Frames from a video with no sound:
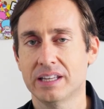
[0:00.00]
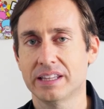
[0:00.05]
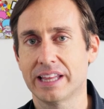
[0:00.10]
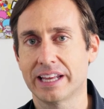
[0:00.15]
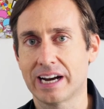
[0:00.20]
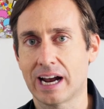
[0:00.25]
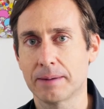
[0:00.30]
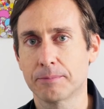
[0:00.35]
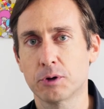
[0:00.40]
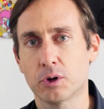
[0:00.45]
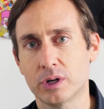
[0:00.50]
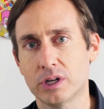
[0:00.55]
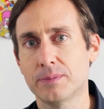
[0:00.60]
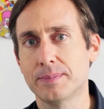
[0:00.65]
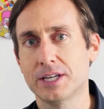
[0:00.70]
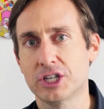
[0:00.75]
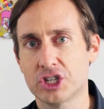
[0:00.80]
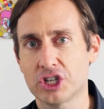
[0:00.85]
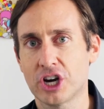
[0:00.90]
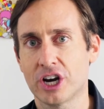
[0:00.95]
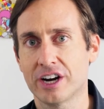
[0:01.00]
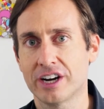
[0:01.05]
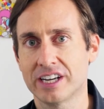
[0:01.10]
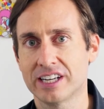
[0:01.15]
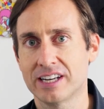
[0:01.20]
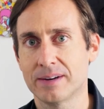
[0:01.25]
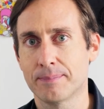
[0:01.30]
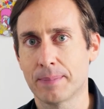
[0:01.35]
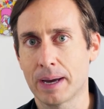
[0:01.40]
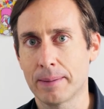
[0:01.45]
that I'm going to be
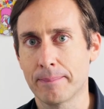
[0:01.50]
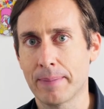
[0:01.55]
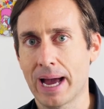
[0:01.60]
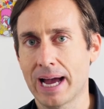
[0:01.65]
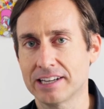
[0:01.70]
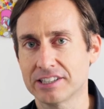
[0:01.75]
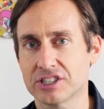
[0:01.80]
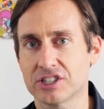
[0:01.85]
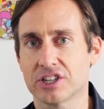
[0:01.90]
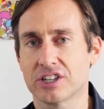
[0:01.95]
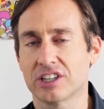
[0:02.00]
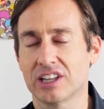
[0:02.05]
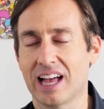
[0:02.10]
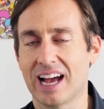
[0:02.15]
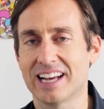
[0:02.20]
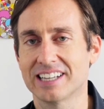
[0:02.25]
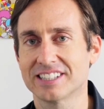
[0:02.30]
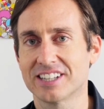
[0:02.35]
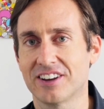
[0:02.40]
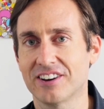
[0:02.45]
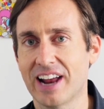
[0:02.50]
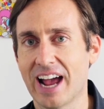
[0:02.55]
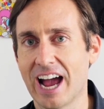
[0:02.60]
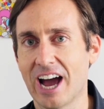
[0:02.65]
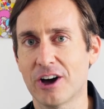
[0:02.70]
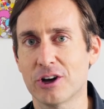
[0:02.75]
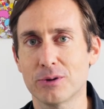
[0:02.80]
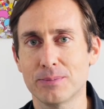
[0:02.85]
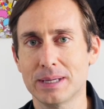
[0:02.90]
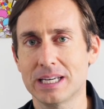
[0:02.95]
sharing in my masterclass on
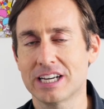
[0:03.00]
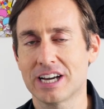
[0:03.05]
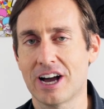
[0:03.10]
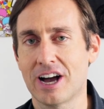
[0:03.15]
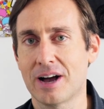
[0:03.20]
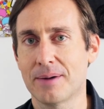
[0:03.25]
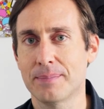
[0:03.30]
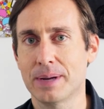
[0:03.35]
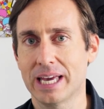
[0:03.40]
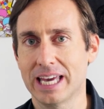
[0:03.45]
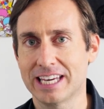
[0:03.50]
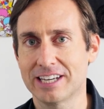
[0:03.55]
how to become